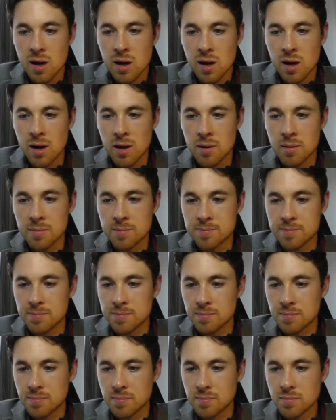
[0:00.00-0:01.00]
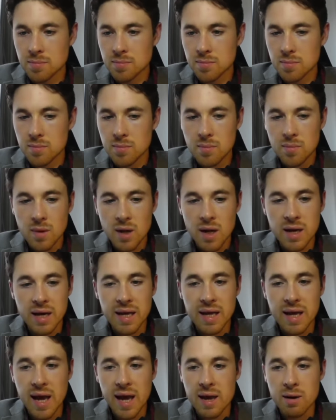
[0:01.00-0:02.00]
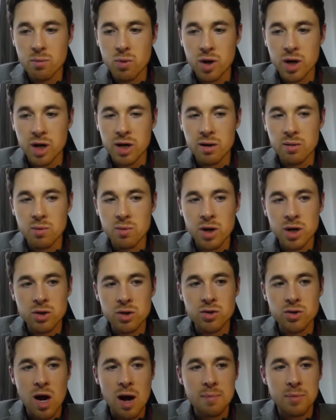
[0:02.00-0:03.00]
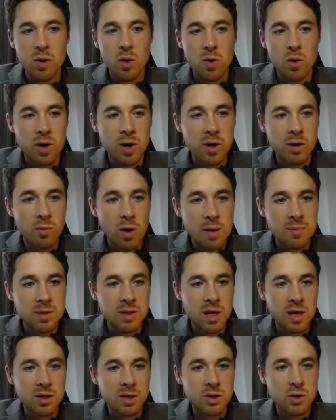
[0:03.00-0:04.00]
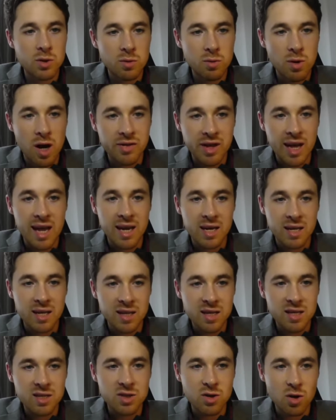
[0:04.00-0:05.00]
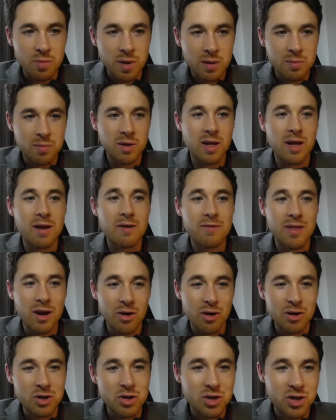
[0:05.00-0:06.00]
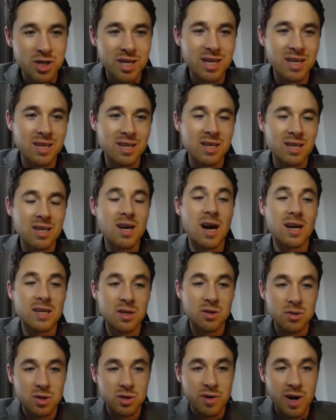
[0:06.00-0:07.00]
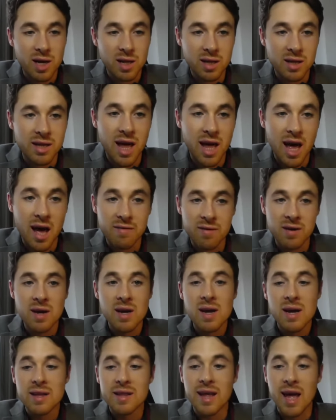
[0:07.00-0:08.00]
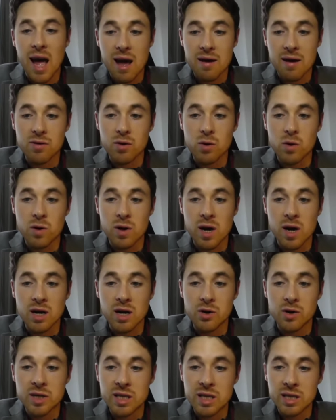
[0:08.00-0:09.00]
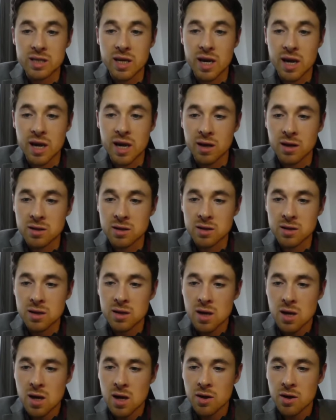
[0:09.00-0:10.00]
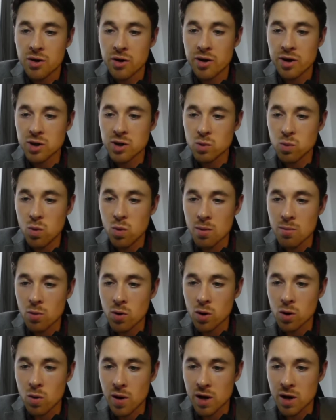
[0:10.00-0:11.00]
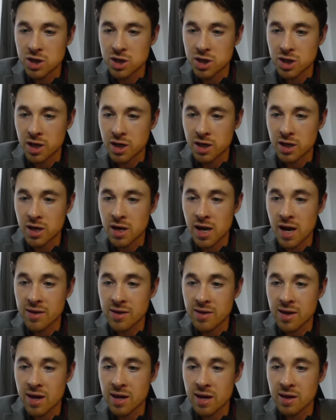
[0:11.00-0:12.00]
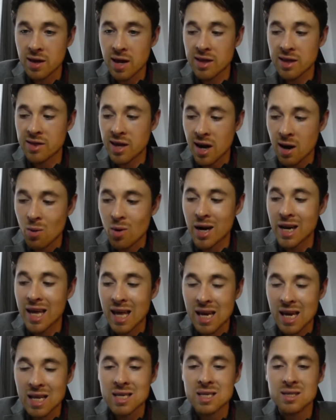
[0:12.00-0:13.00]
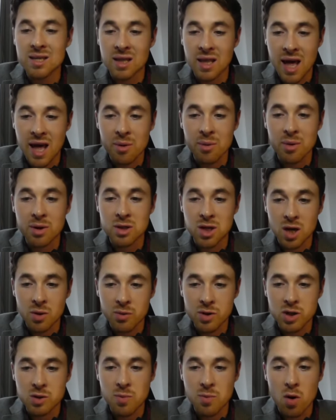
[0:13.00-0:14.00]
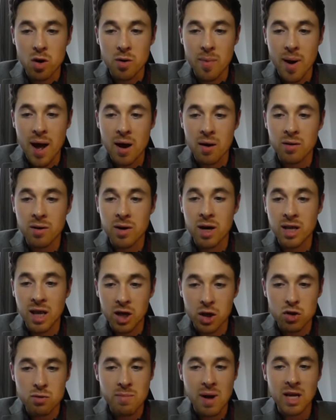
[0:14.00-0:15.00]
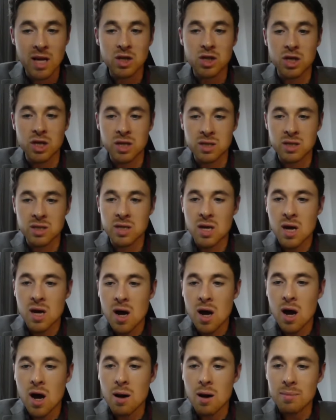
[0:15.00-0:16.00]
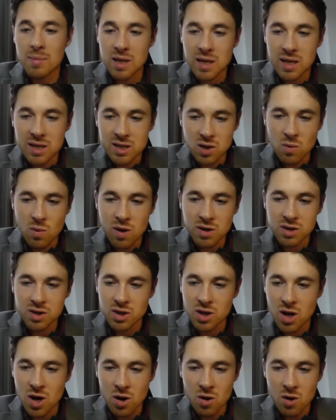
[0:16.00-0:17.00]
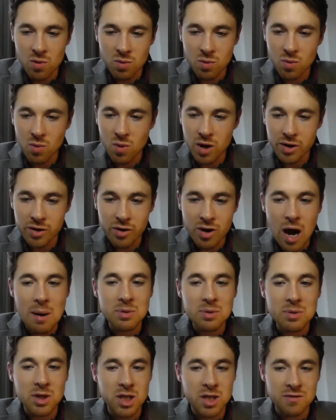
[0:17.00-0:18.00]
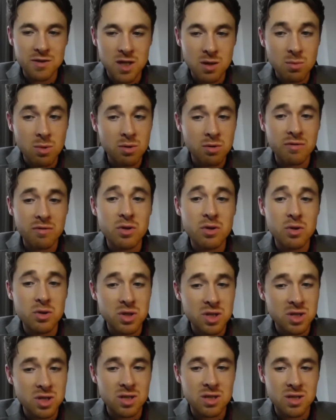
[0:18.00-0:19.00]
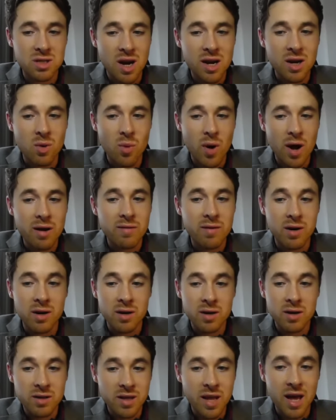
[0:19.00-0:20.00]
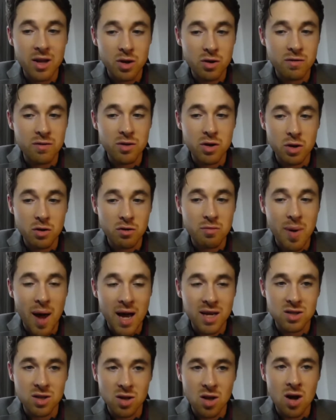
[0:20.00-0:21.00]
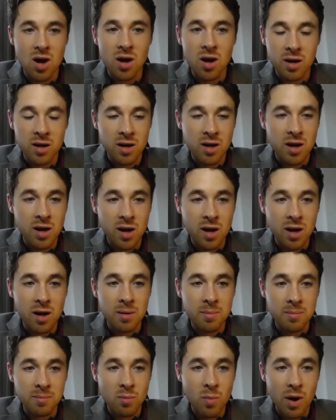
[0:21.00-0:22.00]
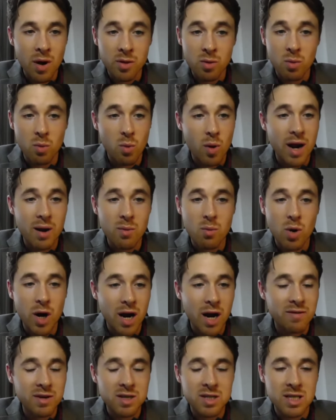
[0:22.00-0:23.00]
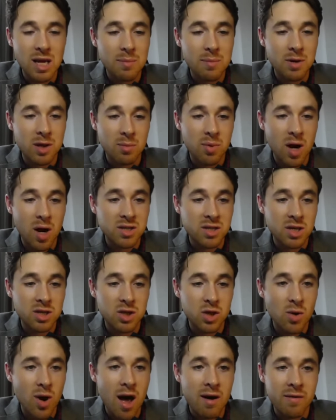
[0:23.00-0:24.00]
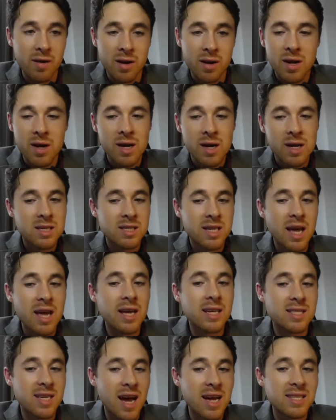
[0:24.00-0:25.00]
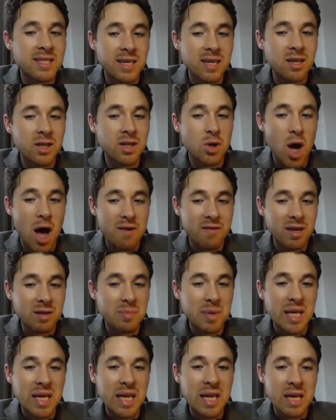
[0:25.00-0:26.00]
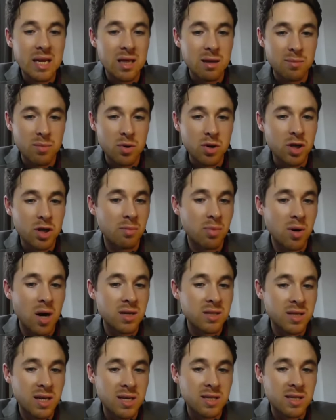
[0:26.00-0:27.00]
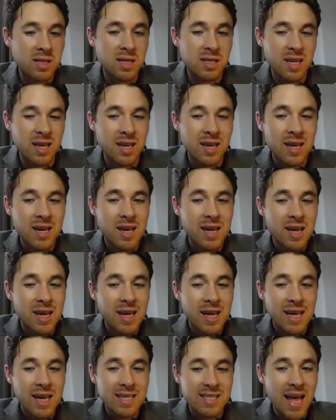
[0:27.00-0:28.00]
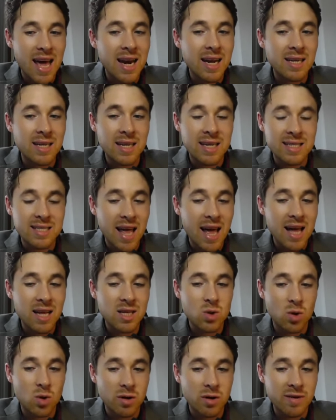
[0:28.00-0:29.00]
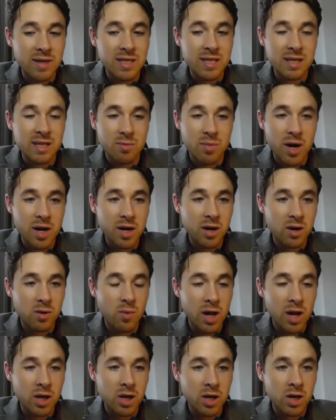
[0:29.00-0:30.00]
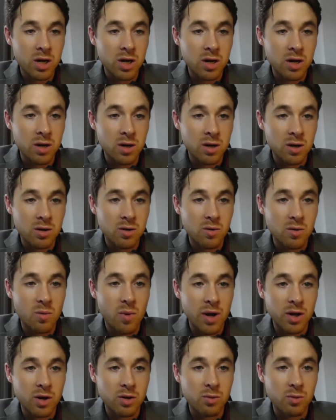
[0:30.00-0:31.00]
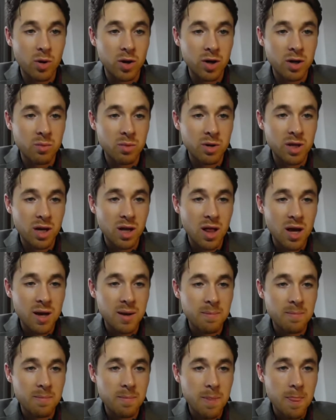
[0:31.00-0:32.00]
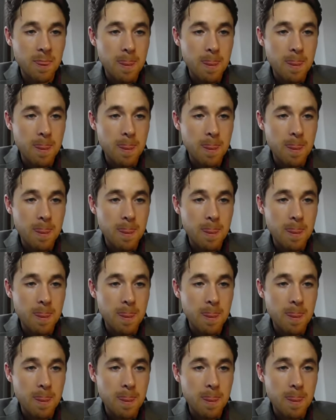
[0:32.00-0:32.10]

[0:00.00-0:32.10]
And again, we're gonna drop your website, June, at the end of this, so people, if they're interested in contacting you directly, they have your details. There is one more question, and then I want to get into the language, like we spoke about, like you mentioned. Melissa wants to know, what are your options if someone refuses to sign a waiver that you've passed along? Whatever step in the process you have it. Say it's ideal and you have it at the beginning of the booking process. Is that sort of a deal breaker when you're working with a client?